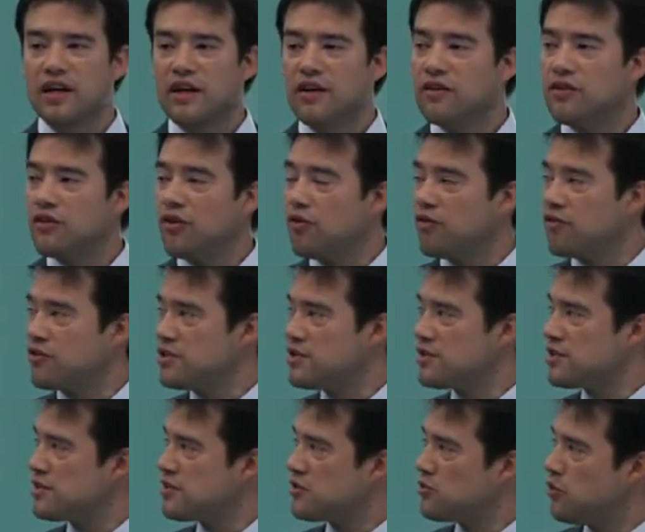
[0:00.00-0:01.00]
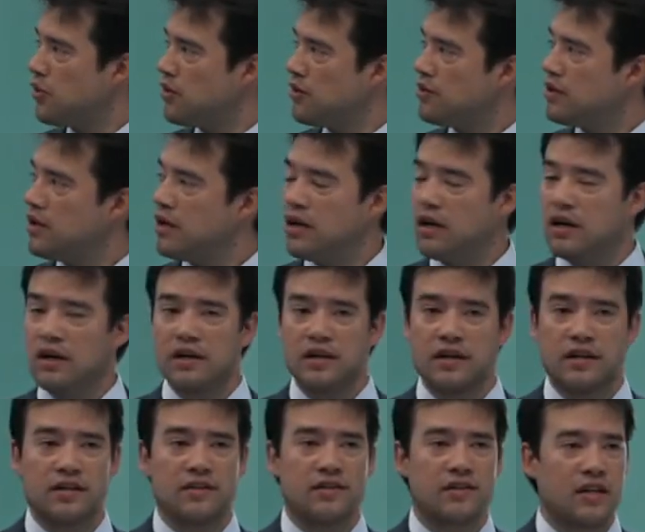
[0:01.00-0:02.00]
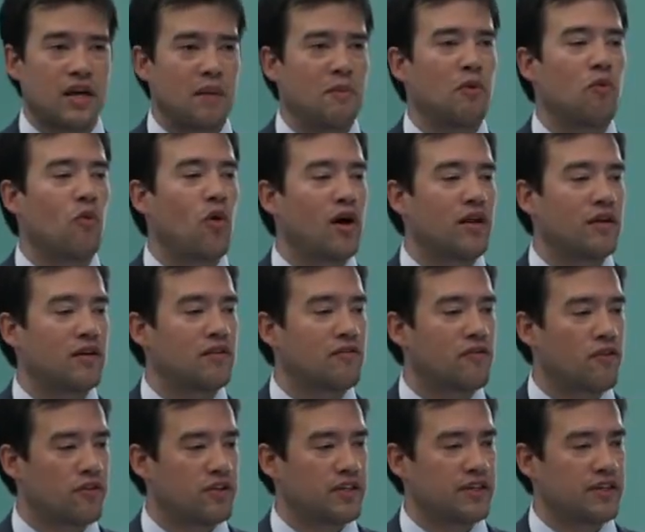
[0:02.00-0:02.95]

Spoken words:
So, for instance, it's the #1 foreign